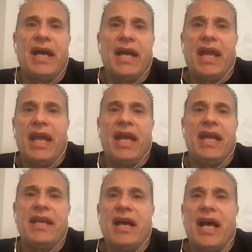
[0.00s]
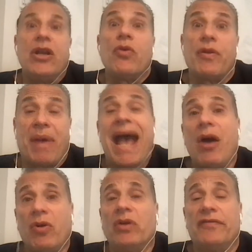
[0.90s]
and I know the
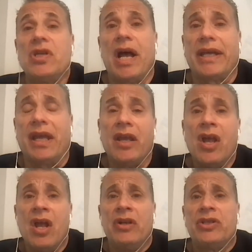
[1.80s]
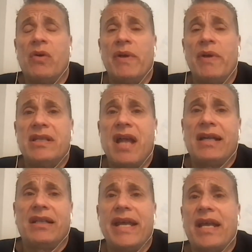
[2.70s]
power of talking. So it's
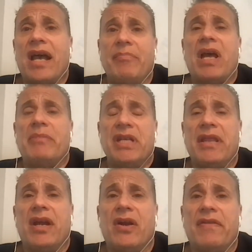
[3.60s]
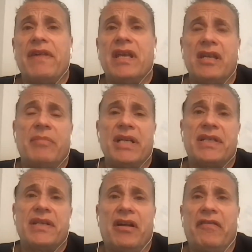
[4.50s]
not like I'm coming there thinking to
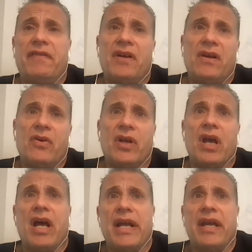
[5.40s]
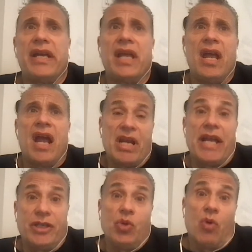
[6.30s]
myself, oh God, I mean,
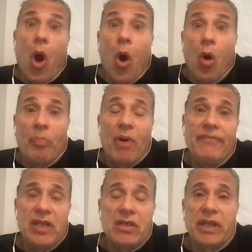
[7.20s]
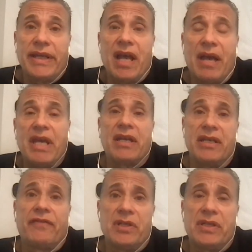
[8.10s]
I do hope, obviously, I make a
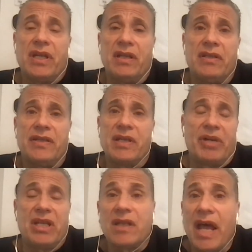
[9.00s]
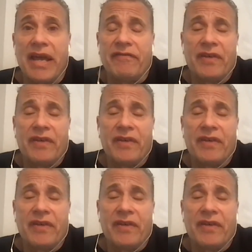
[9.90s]
difference in somebody's life,